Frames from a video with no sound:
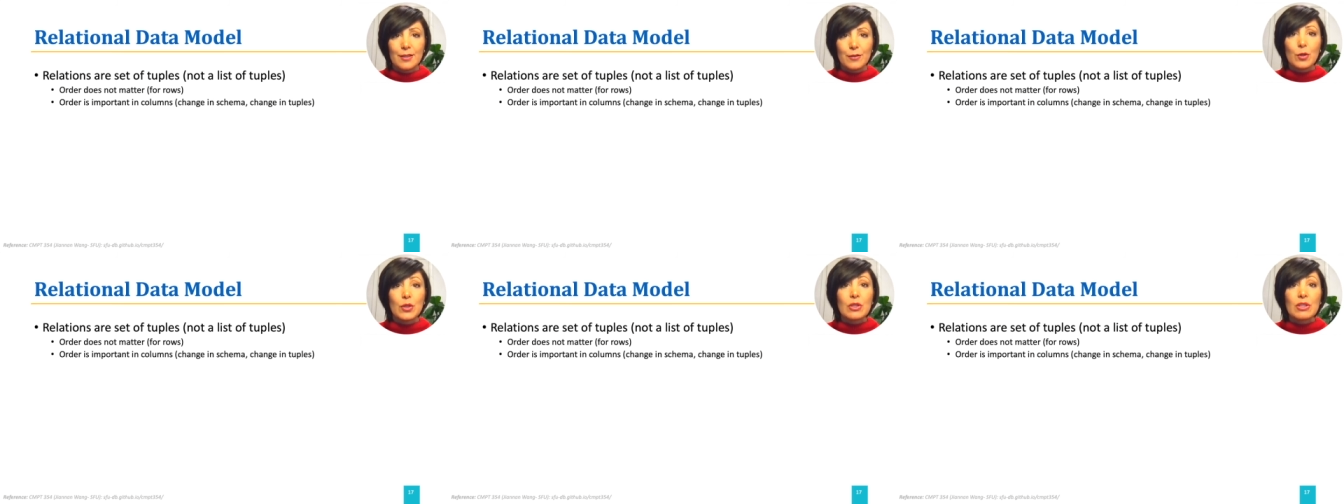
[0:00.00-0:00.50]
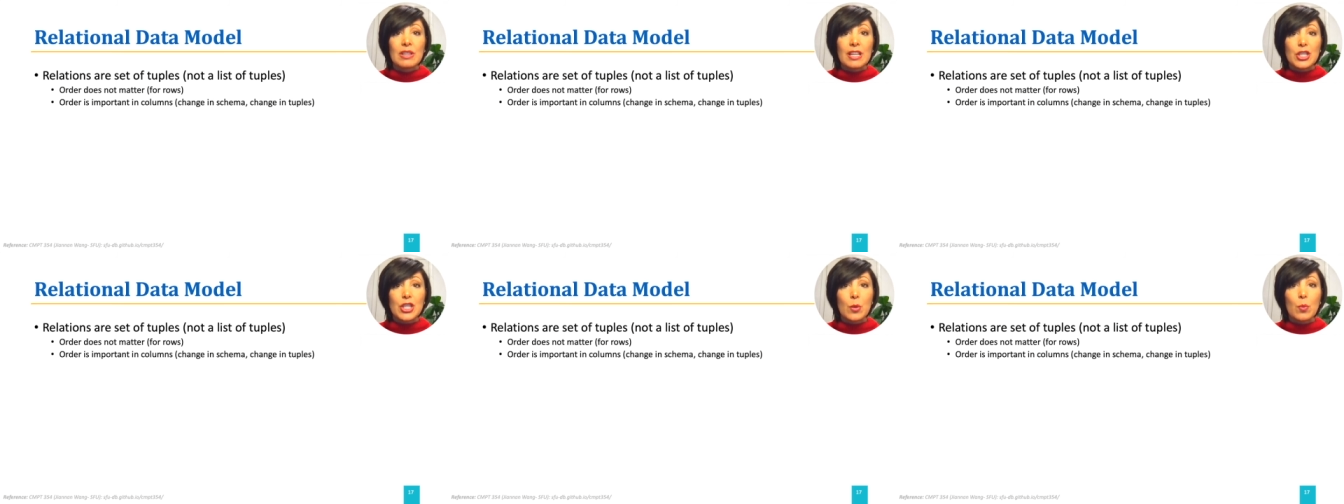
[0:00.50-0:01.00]
For a
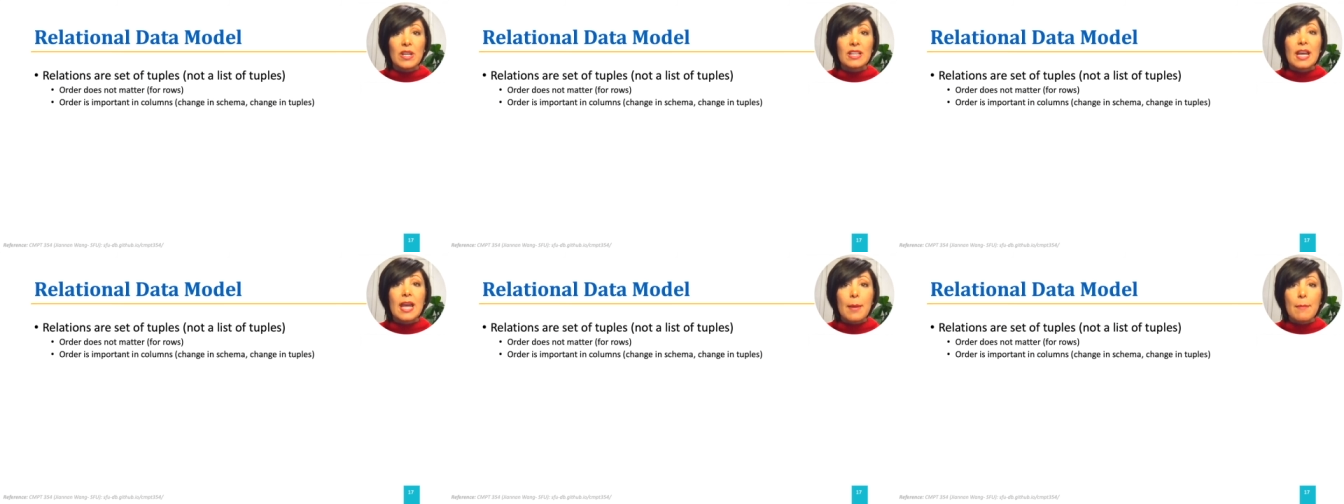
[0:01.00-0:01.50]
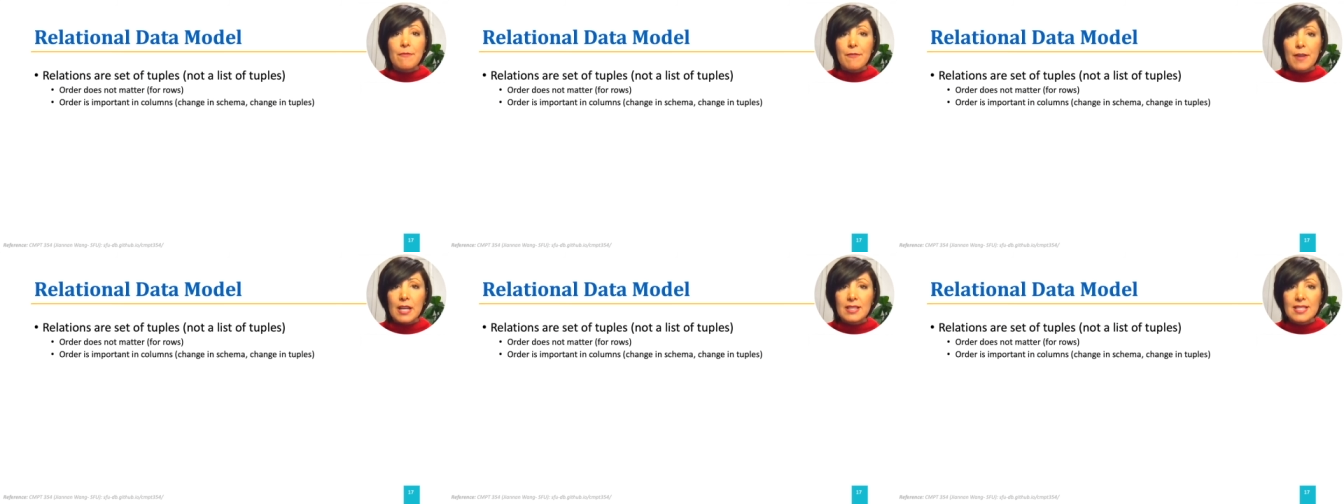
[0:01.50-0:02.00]
relation with m
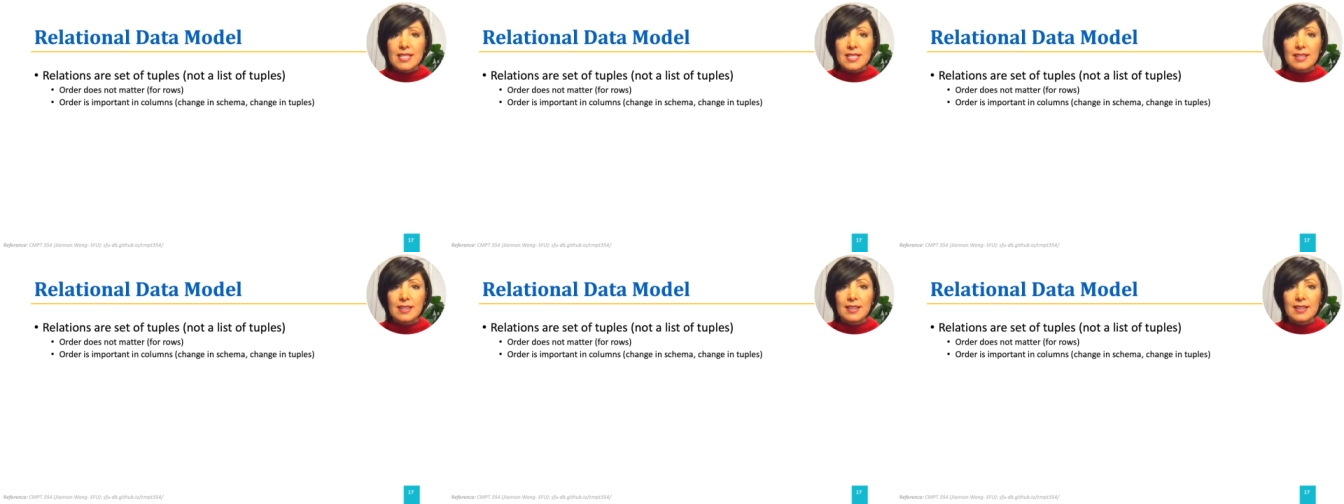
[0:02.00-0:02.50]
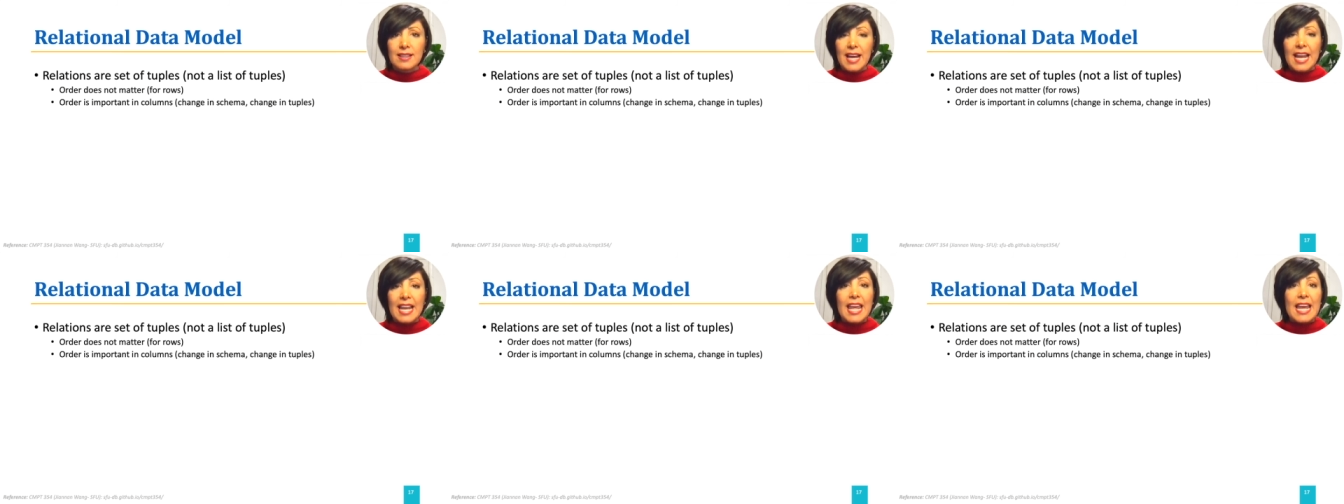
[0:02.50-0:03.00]
fields
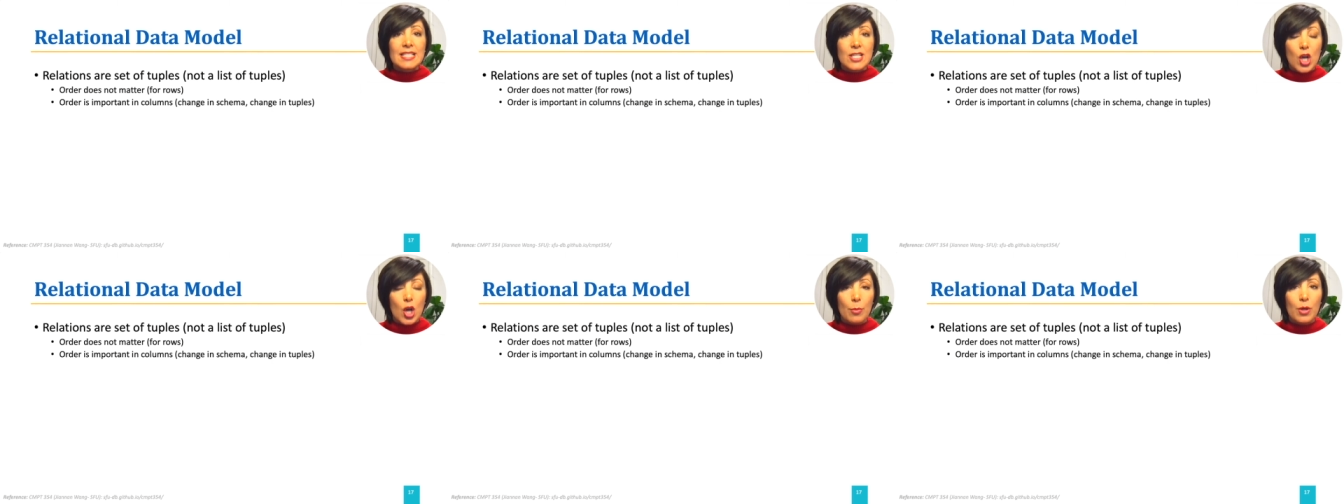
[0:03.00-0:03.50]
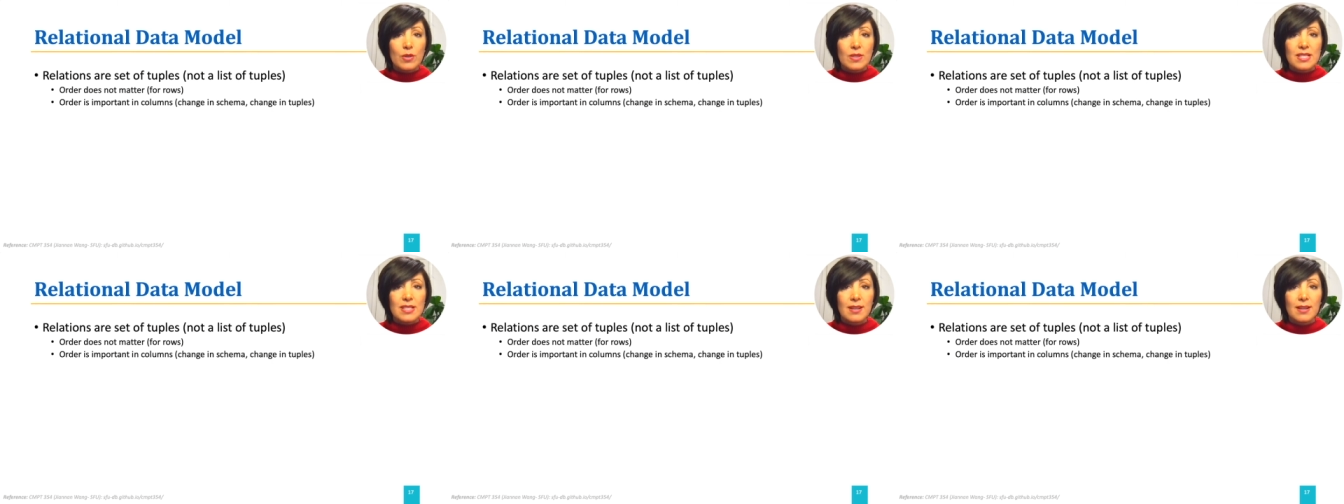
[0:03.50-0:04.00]
and n
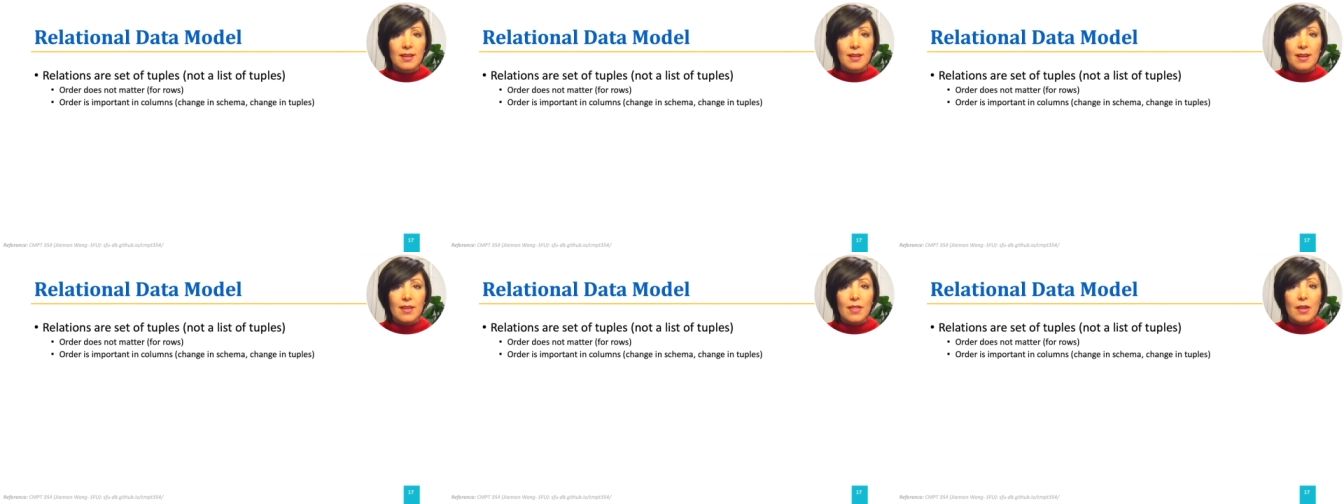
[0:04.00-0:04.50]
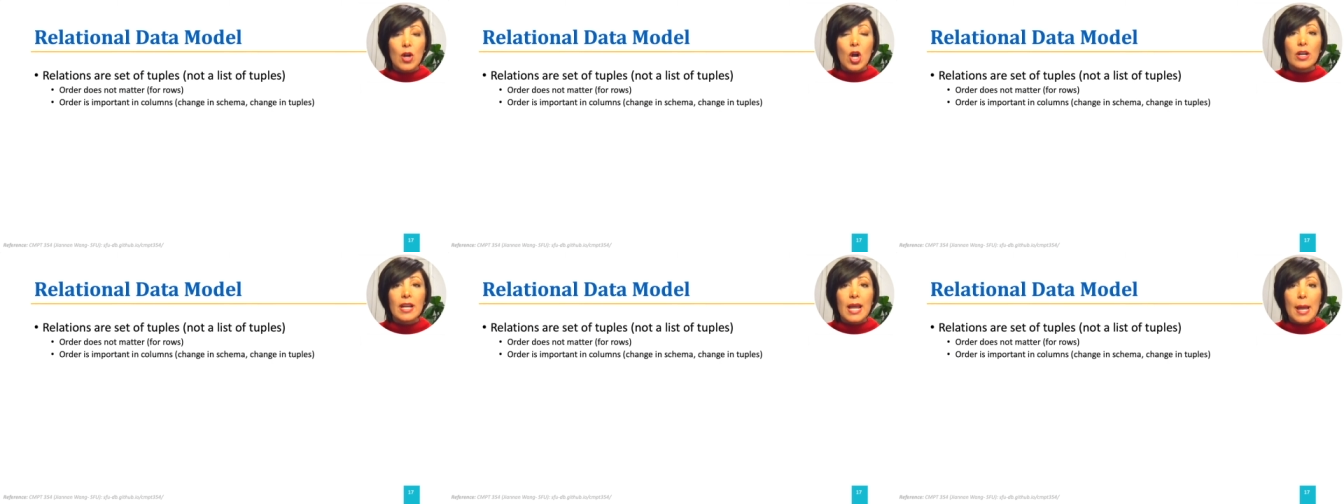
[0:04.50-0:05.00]
tuples, there
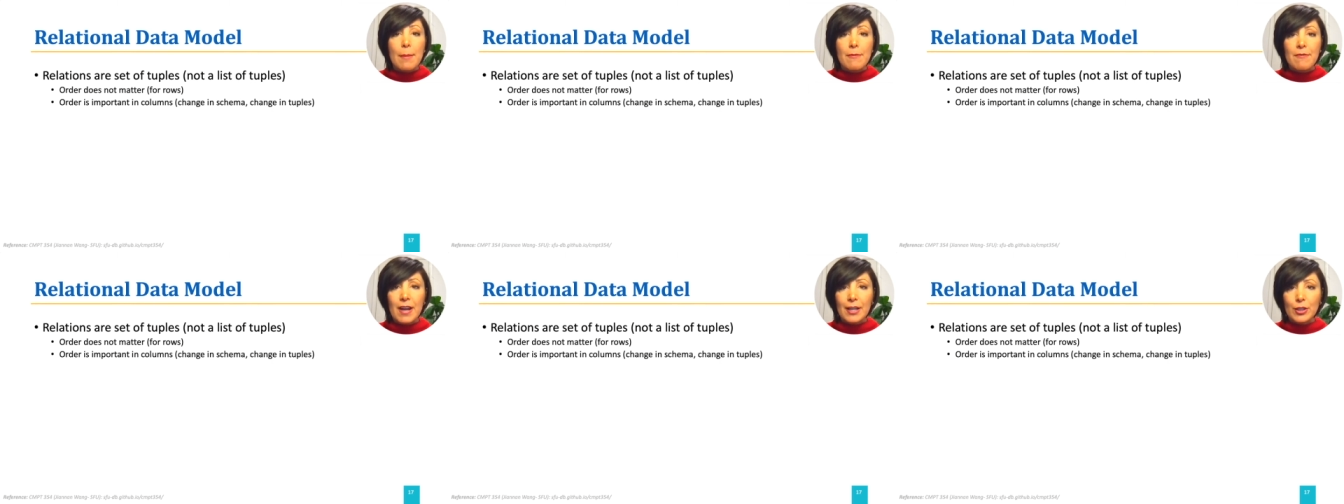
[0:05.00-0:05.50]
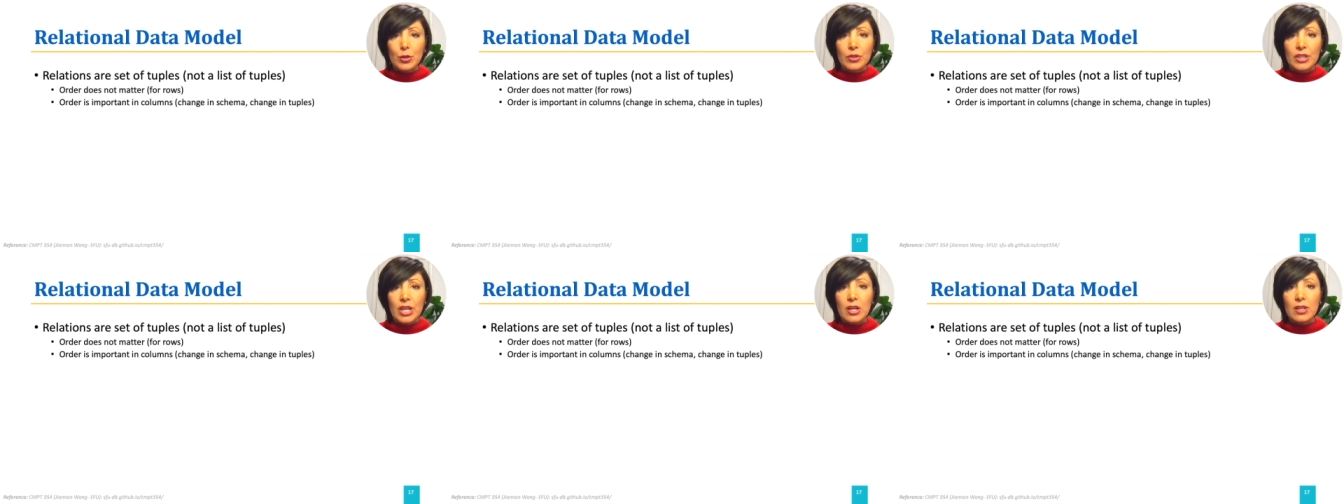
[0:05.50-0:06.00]
are m
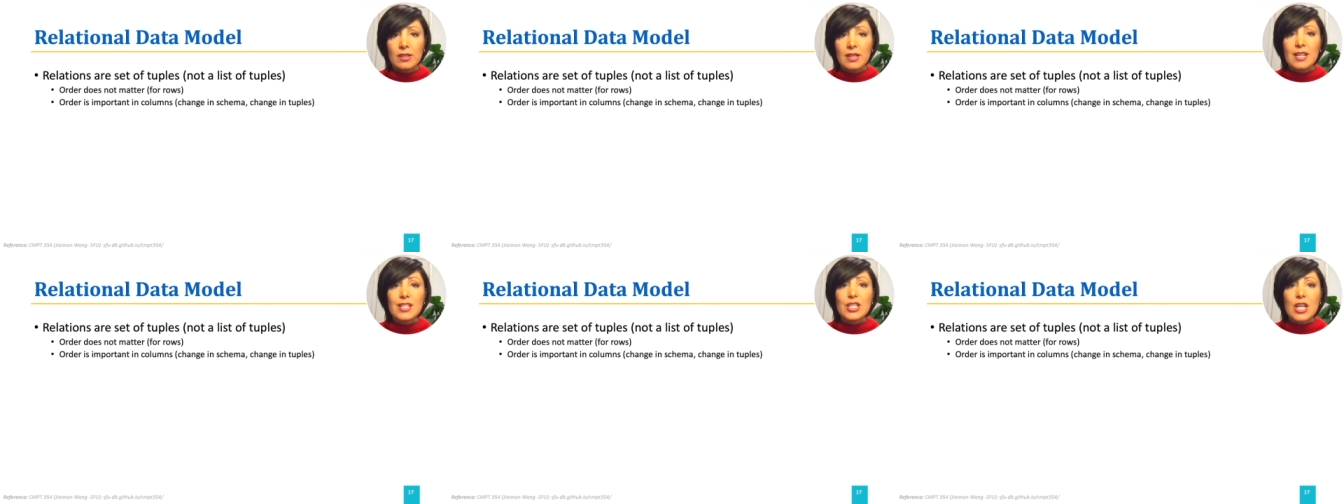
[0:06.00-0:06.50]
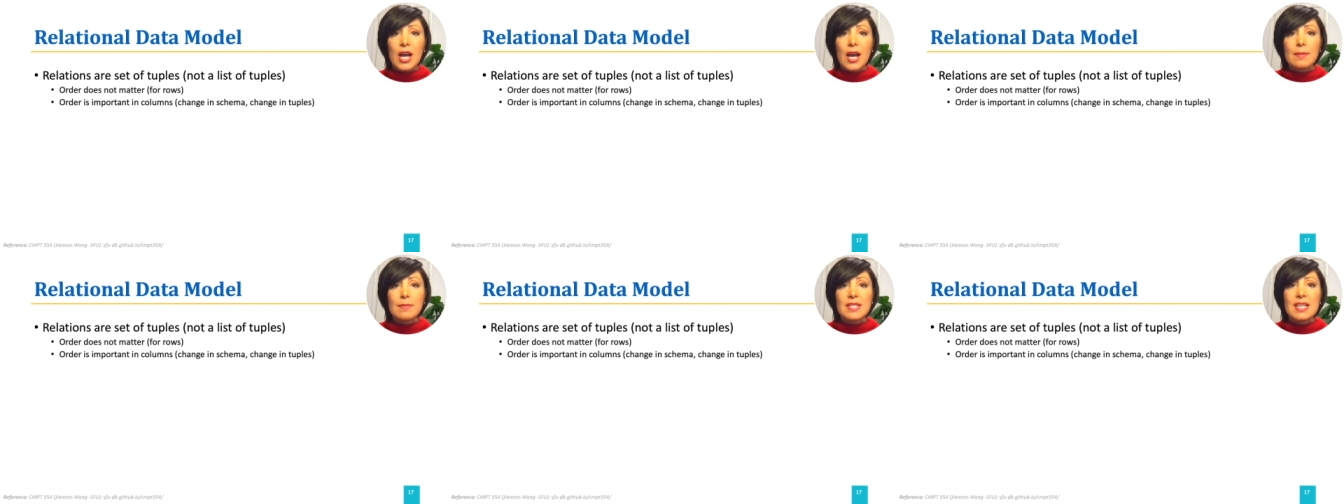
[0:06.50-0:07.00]
factorial
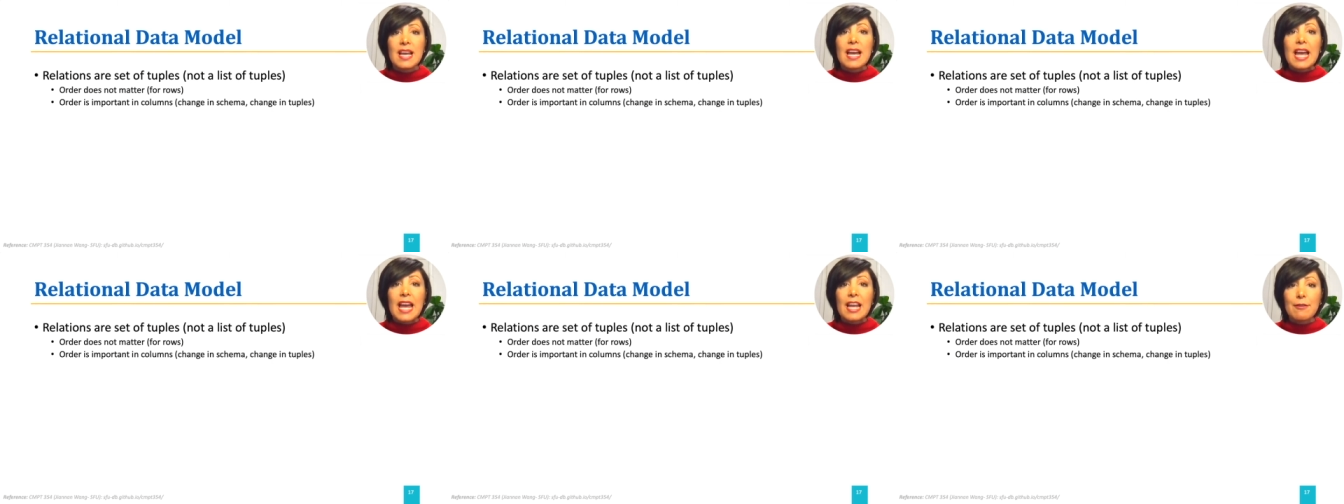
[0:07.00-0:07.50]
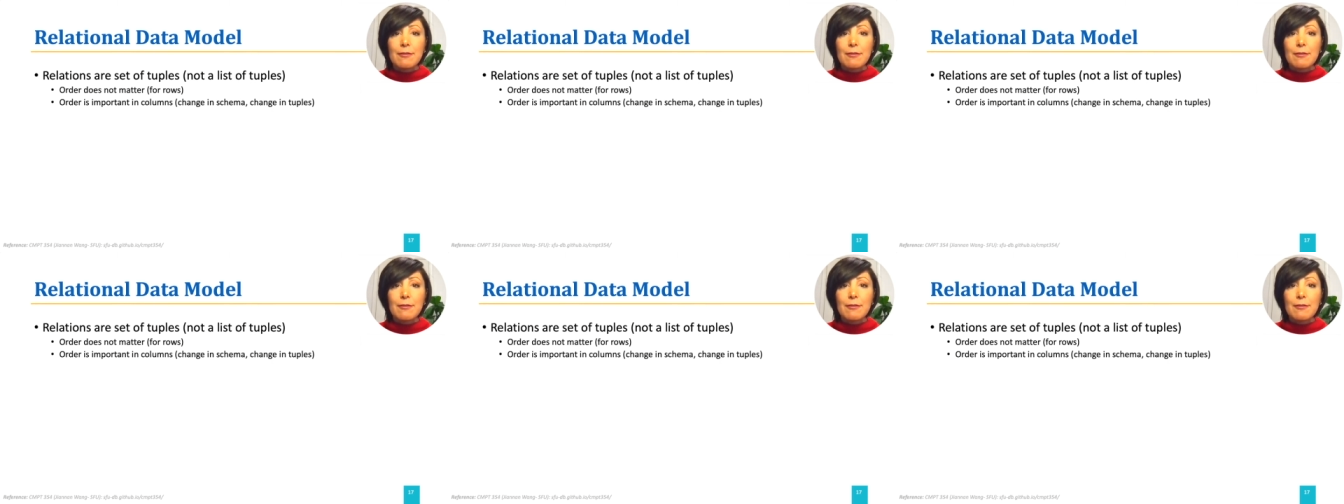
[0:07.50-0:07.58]
times n